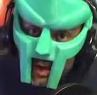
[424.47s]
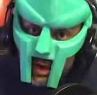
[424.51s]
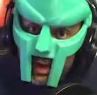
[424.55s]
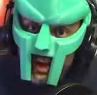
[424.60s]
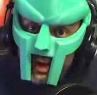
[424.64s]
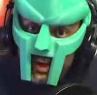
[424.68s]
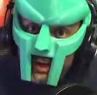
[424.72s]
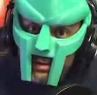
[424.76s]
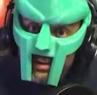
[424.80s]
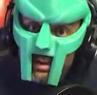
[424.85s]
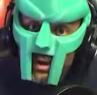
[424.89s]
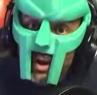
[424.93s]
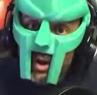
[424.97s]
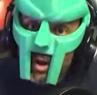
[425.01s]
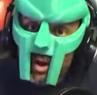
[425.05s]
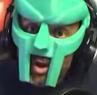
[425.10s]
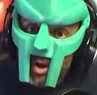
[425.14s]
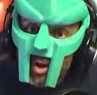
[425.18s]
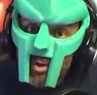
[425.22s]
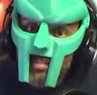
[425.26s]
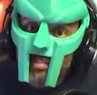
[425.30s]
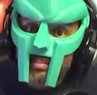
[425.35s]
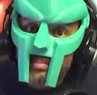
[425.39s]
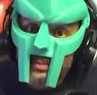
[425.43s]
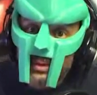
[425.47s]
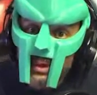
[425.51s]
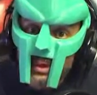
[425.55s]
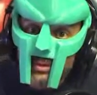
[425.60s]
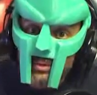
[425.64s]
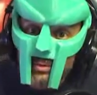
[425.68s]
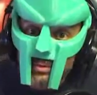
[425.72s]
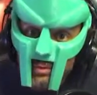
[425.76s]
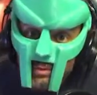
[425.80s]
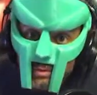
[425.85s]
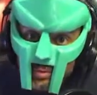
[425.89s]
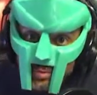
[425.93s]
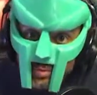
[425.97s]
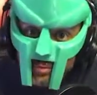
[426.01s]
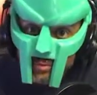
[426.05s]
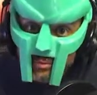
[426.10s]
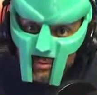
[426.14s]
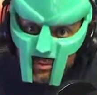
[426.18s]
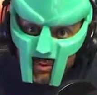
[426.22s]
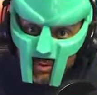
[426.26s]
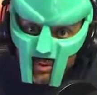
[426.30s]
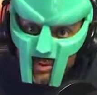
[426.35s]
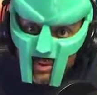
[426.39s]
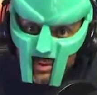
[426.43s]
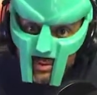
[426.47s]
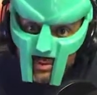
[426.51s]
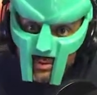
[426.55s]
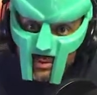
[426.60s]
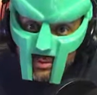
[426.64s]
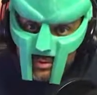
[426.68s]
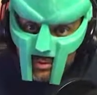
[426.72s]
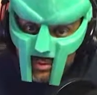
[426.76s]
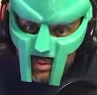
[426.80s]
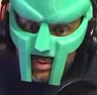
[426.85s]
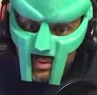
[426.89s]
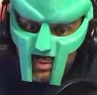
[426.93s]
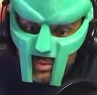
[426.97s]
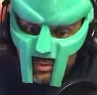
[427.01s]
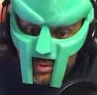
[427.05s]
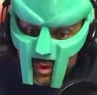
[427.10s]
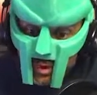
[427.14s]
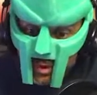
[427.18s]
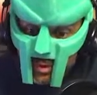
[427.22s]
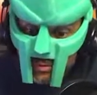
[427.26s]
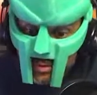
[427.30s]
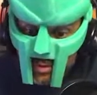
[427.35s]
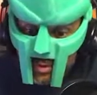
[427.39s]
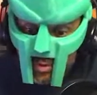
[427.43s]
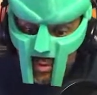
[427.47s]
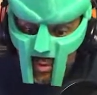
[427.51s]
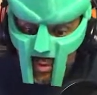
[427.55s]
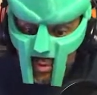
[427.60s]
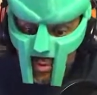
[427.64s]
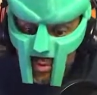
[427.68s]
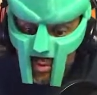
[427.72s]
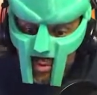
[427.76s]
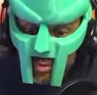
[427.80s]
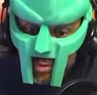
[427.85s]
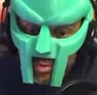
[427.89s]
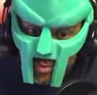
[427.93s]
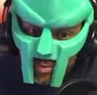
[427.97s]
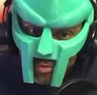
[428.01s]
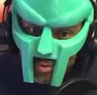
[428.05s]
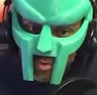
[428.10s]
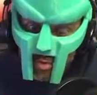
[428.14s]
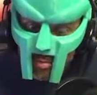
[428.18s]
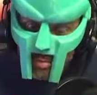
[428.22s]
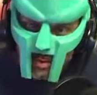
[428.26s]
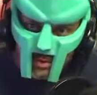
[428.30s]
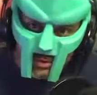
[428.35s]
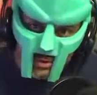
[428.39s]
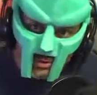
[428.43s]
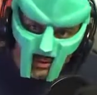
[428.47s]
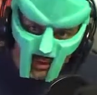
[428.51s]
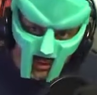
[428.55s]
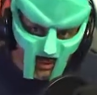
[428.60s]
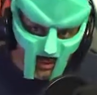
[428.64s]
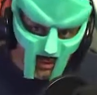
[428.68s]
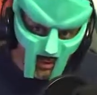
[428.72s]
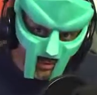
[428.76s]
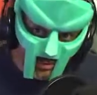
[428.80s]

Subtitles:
and update new versions to the Google Chrome extension